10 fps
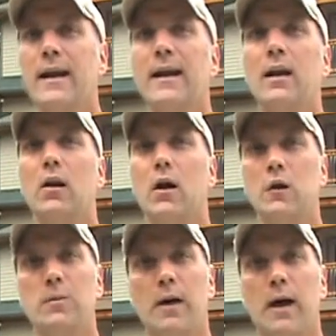Get a
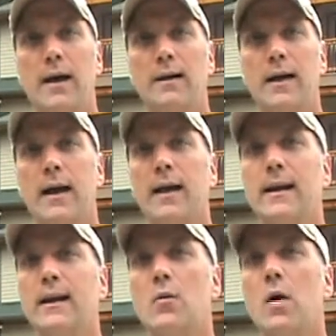large pot
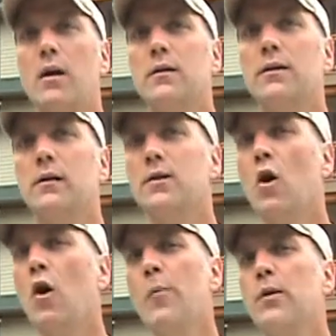and heat the water until
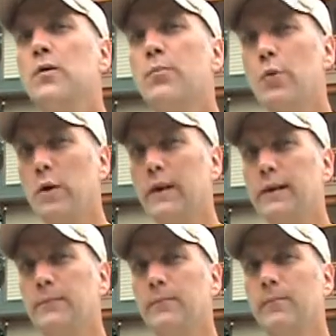it's almost
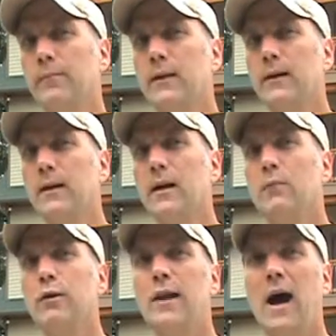boiling.
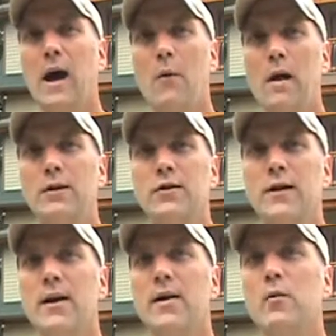Bring the hot water to
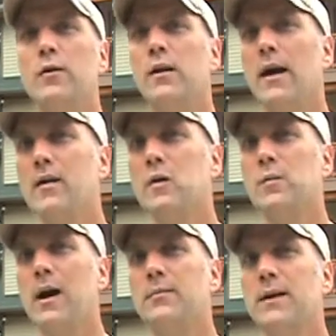the area where the liner is
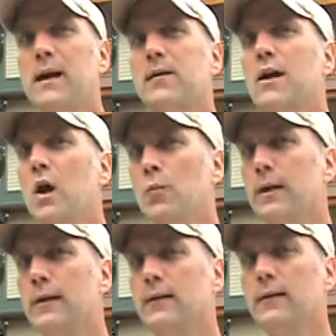popped out of the
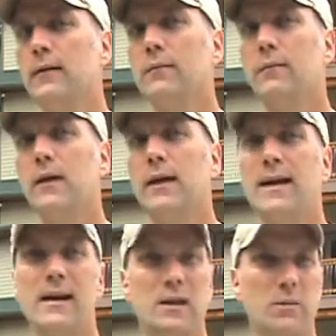coping.
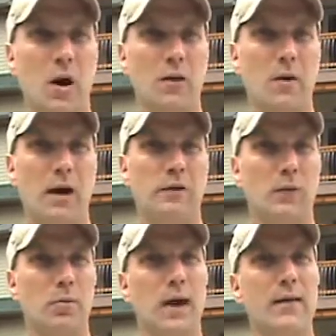Get a smaller pot for
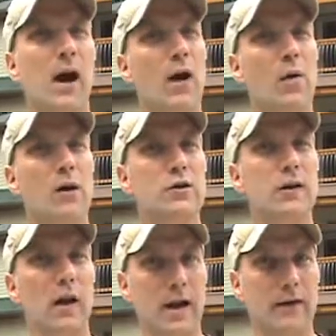applying the hot water to
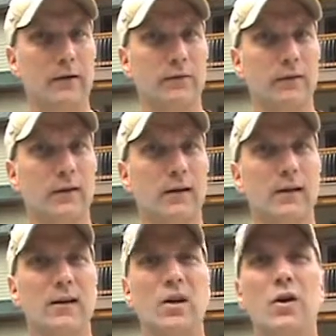the liner.
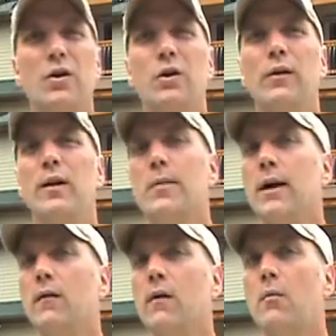You'll need a
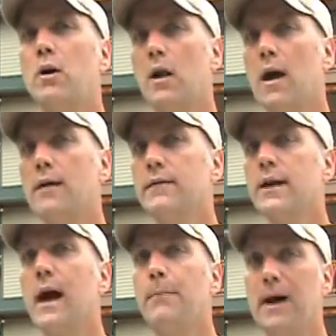pair of rubber gloves,
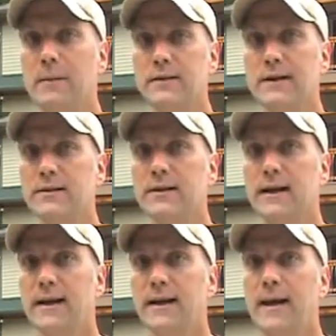a popsicle
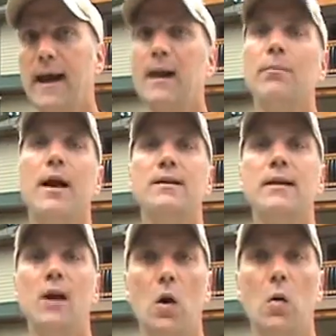stick, and a
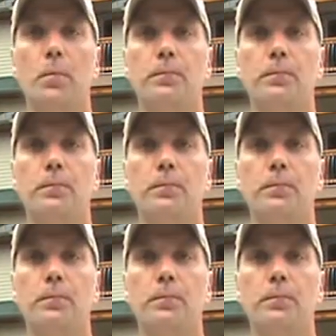plastic comb.